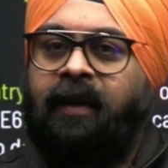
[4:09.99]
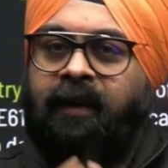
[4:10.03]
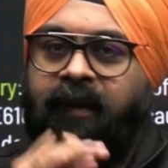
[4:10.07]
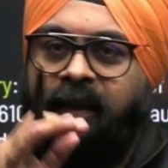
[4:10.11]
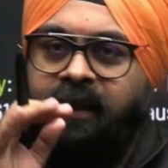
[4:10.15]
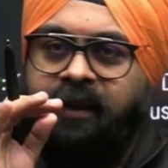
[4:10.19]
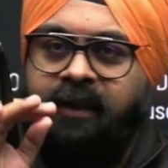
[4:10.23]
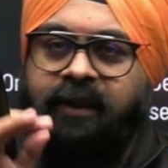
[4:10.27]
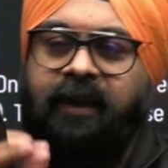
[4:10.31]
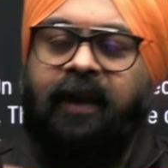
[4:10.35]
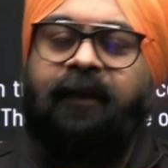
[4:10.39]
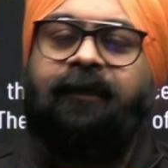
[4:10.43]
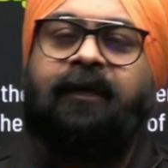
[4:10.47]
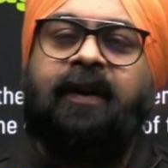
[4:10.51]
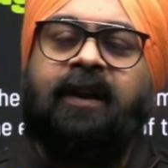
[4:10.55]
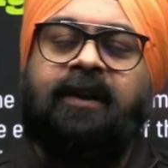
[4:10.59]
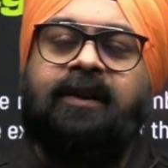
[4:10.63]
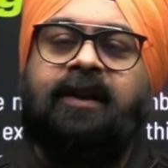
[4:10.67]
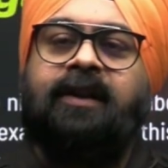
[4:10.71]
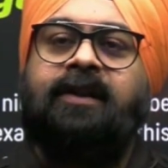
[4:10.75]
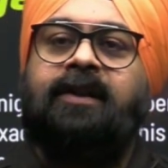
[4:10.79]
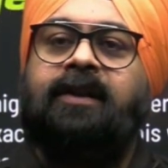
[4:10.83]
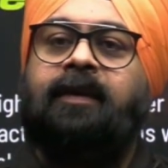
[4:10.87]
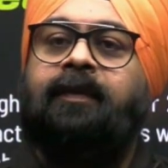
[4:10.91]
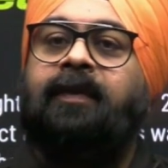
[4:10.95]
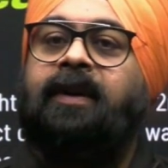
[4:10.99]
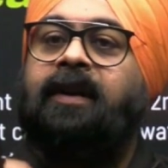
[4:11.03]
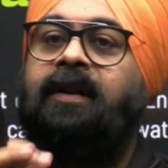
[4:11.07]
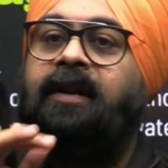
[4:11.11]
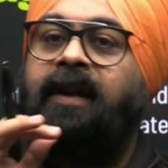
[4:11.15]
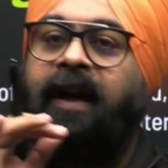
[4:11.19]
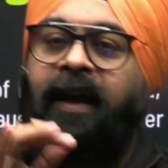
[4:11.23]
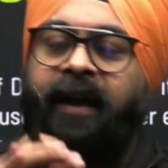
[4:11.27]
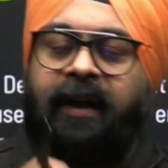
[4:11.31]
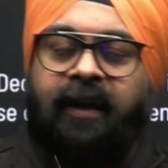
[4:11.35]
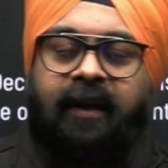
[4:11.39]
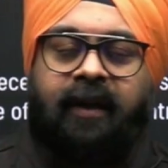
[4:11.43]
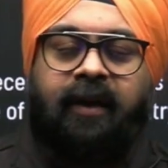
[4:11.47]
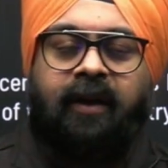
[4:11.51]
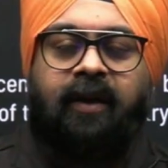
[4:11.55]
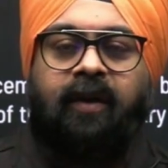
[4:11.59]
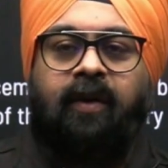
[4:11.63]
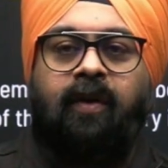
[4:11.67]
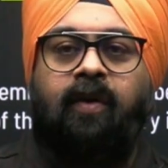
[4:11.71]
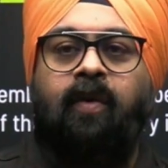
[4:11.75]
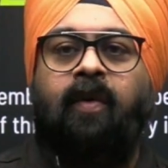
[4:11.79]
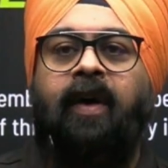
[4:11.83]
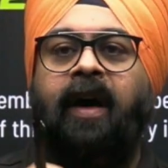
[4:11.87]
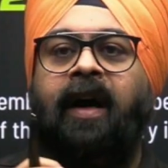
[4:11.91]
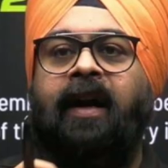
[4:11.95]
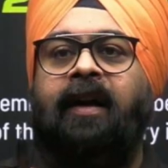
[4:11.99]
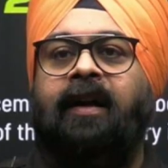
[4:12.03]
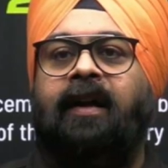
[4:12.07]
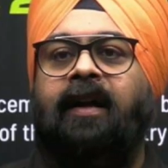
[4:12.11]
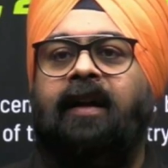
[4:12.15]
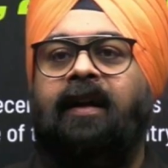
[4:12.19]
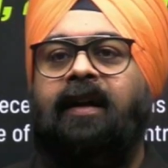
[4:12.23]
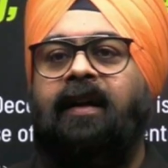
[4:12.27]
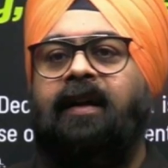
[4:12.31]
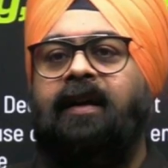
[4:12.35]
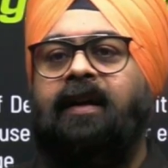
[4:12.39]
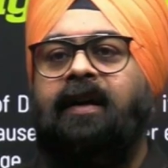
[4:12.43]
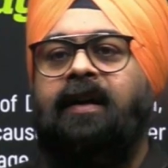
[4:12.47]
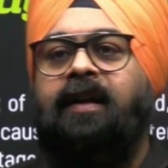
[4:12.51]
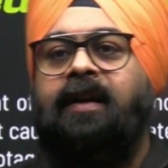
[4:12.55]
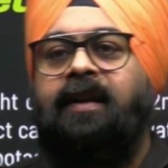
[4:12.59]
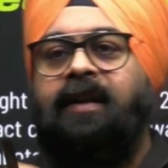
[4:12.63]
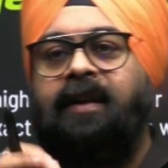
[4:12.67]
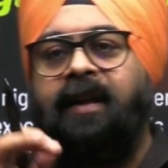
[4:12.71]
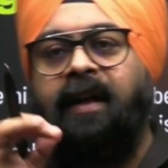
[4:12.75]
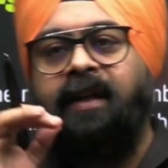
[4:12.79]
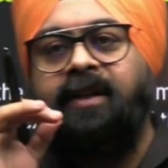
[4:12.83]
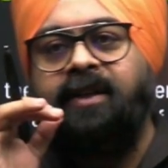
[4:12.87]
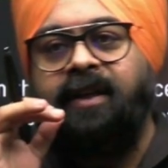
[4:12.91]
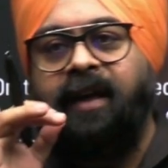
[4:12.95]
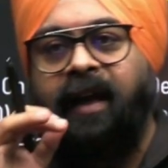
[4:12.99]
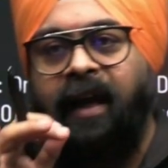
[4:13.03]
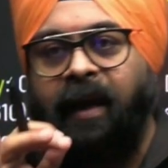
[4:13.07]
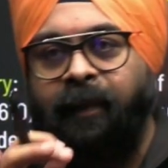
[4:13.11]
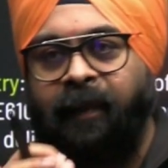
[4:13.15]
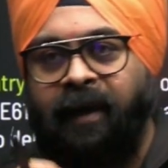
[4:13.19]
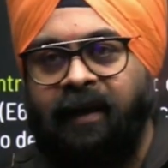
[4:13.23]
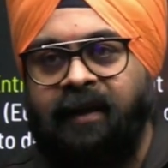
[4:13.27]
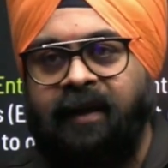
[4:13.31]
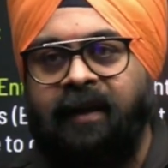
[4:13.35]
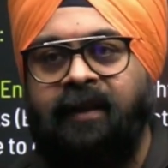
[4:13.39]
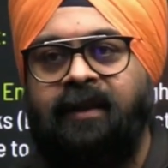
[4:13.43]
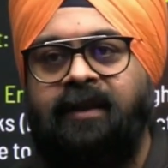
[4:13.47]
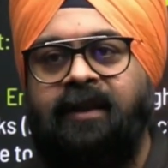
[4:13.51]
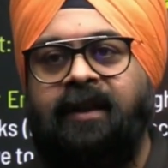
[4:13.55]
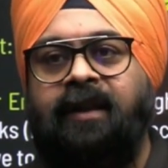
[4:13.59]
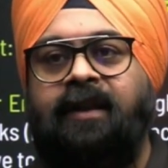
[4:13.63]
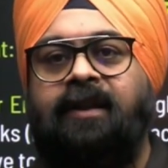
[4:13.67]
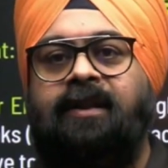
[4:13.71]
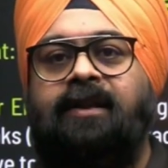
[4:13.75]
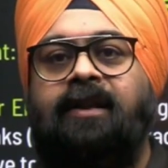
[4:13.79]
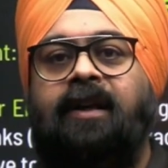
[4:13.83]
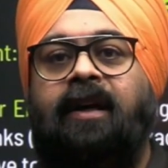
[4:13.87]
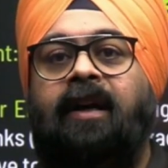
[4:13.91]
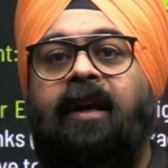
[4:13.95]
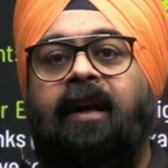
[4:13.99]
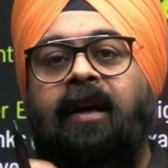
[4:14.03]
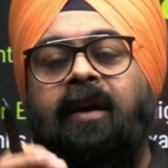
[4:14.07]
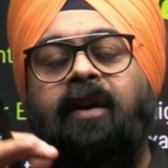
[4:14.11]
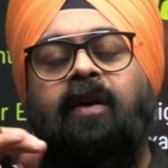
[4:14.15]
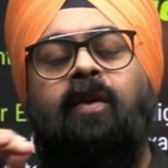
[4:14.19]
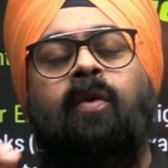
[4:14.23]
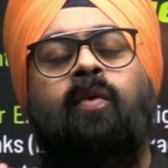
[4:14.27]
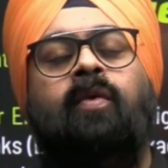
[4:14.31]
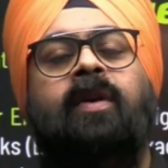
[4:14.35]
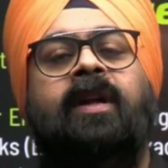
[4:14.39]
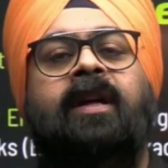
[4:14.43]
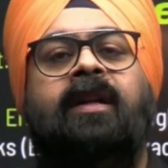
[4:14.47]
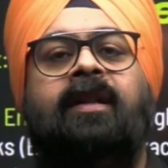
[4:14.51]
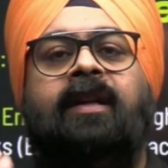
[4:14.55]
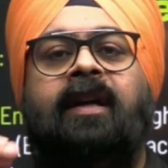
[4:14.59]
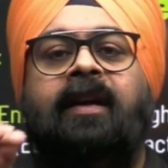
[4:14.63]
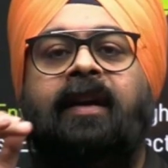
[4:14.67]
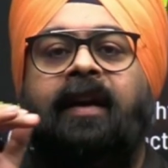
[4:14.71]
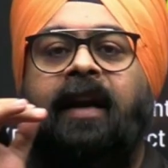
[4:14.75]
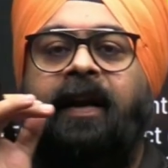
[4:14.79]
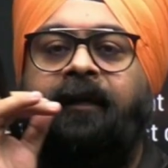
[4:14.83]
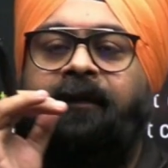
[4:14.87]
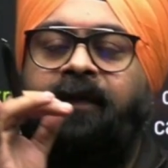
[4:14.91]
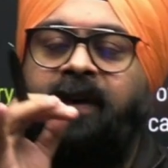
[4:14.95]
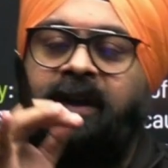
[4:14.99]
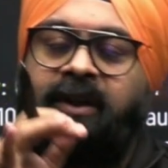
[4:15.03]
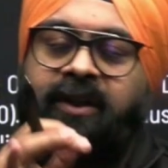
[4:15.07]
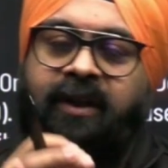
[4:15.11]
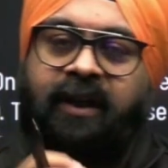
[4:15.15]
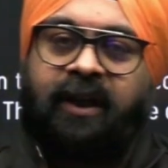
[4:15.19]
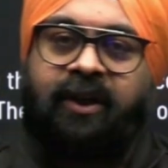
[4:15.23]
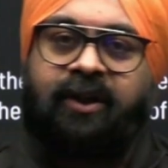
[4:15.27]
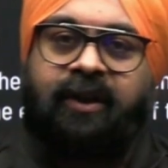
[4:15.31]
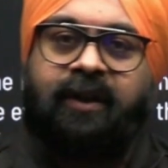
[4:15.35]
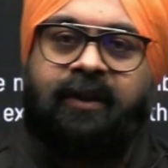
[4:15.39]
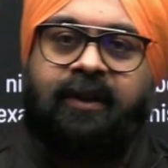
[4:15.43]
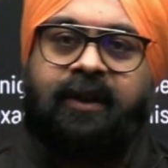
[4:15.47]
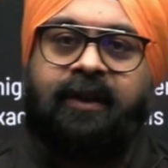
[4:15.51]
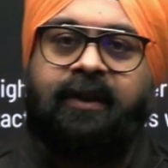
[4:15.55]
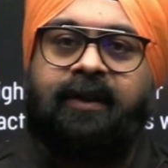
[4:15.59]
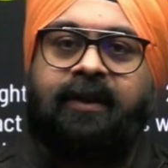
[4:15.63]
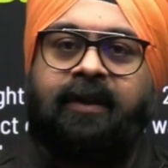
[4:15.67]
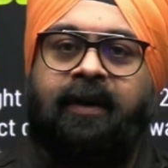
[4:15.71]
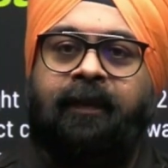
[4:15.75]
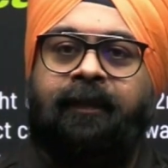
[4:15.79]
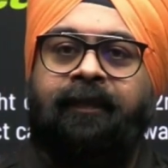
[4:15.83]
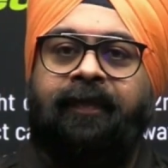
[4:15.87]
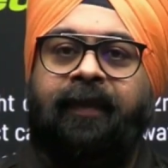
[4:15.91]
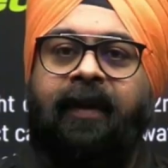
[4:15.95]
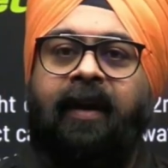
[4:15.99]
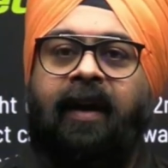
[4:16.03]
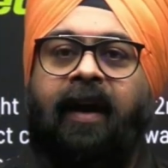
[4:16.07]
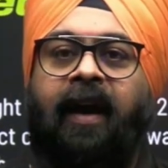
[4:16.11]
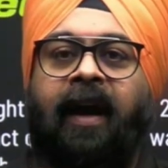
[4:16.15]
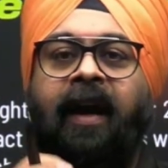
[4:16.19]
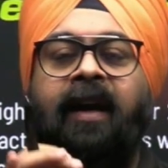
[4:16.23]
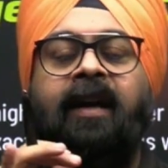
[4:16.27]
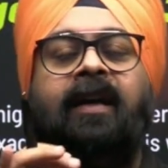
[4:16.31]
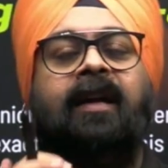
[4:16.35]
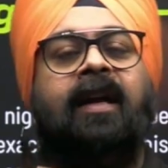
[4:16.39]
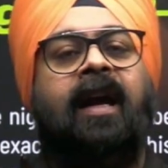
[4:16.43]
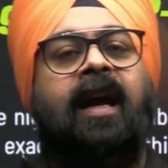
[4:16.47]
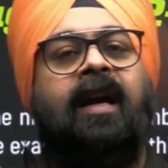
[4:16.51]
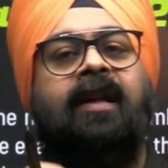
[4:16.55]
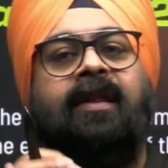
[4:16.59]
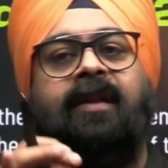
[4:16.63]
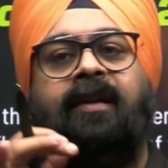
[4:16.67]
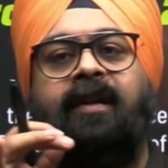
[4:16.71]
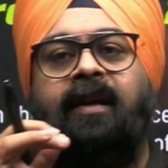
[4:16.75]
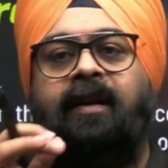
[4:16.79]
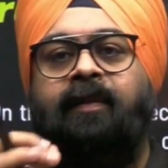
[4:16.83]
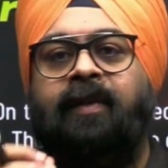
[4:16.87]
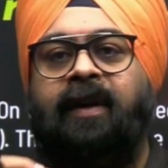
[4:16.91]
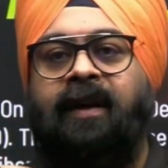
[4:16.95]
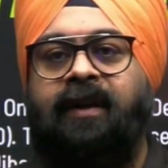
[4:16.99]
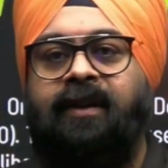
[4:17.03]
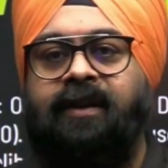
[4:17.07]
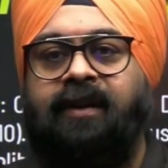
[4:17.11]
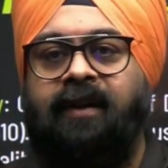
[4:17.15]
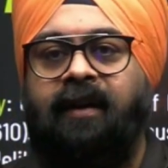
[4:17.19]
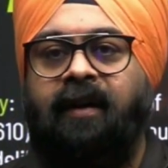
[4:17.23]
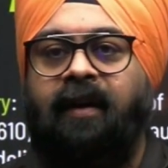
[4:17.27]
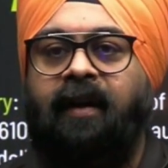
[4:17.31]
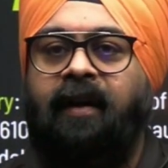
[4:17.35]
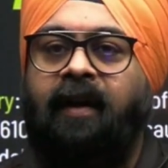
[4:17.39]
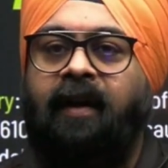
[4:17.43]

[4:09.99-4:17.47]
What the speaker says: The safety system designed to handle such emergencies, including the refrigeration system and gas scrubbers,